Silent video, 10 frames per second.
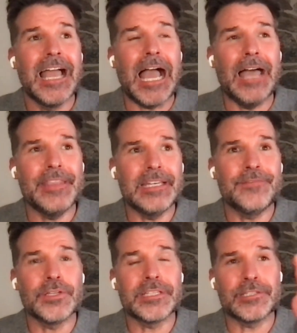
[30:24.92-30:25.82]
And then if you
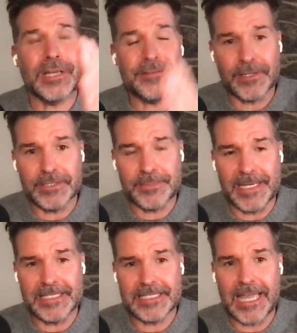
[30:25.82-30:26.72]
look at the trend following
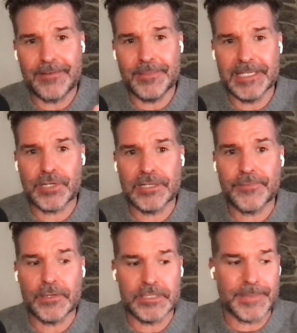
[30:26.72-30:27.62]
space, everybody in the trend
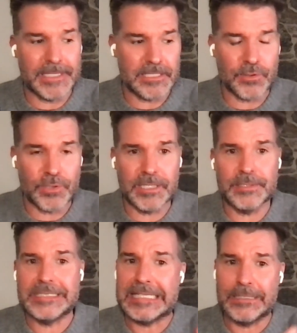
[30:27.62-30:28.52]
following space historically
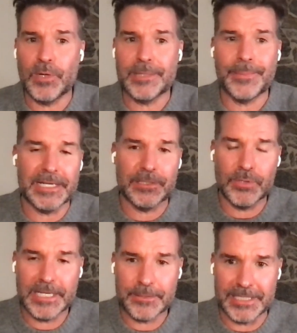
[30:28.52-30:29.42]
didn't want to buy and hold
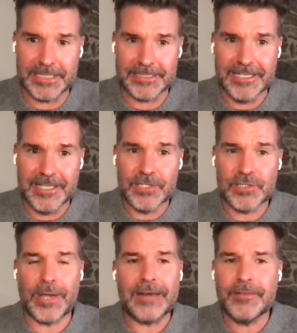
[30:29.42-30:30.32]
equities.
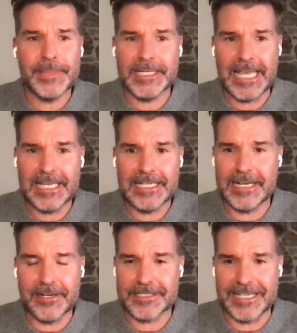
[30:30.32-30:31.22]
So everybody hated
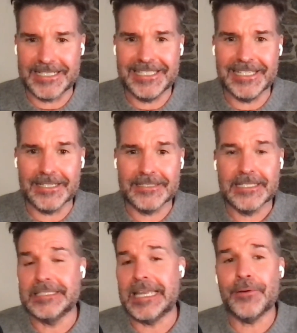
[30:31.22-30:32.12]
Eric's idea.
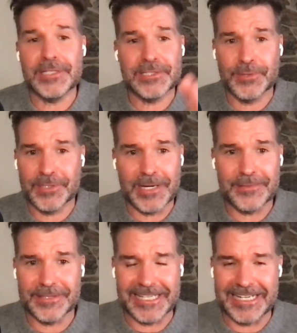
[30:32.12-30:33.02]
Now he's doing great
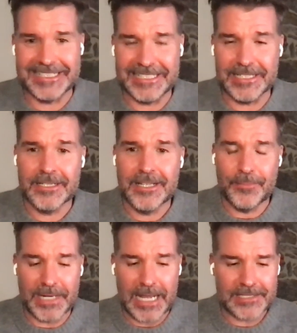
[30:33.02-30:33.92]
with that idea.
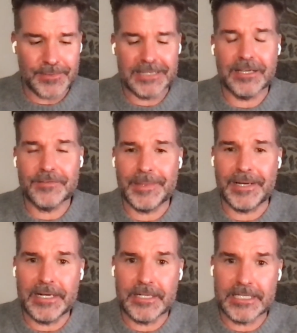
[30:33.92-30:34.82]
But that's what I loved about
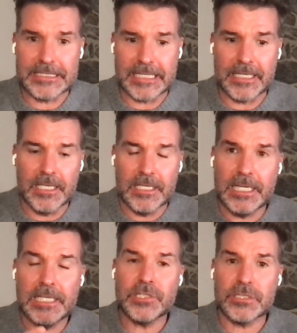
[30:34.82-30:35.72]
Eric is like,
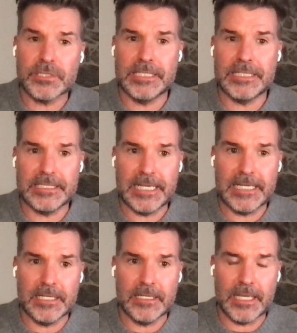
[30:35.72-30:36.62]
he just looked at the
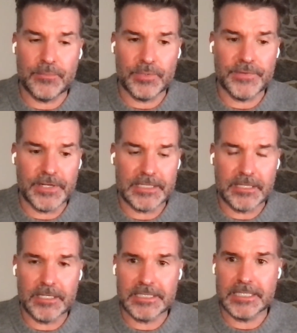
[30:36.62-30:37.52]
data and was very
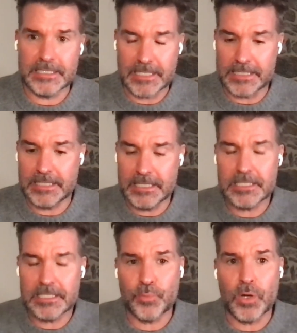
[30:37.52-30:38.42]
agnostic, is like, this
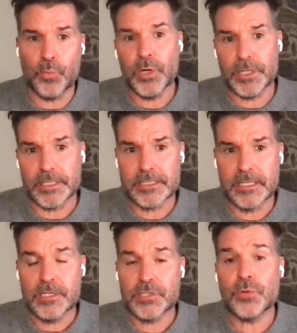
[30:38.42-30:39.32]
is what works.
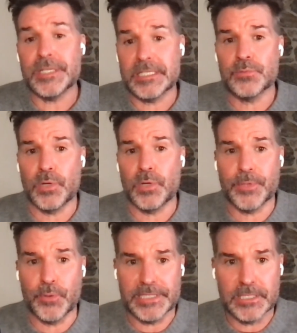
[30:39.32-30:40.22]
So this is what I'm
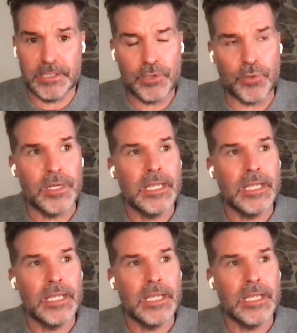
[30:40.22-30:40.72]
going to do.